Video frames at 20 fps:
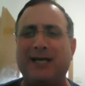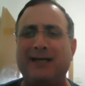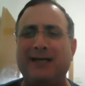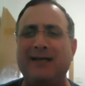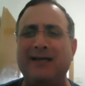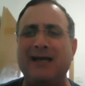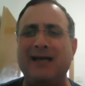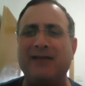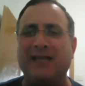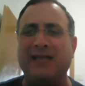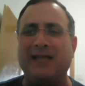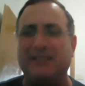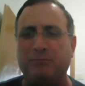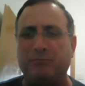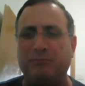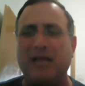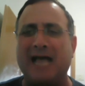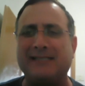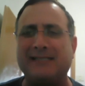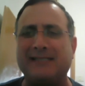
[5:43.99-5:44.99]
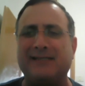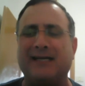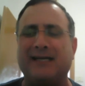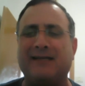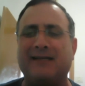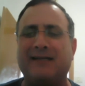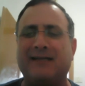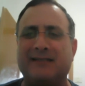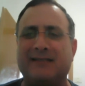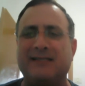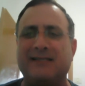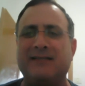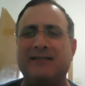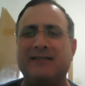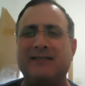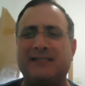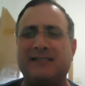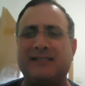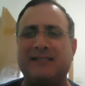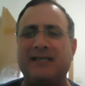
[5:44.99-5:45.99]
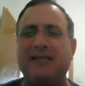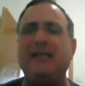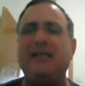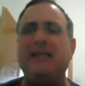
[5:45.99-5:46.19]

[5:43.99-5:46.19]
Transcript: that's plastic that's in the sea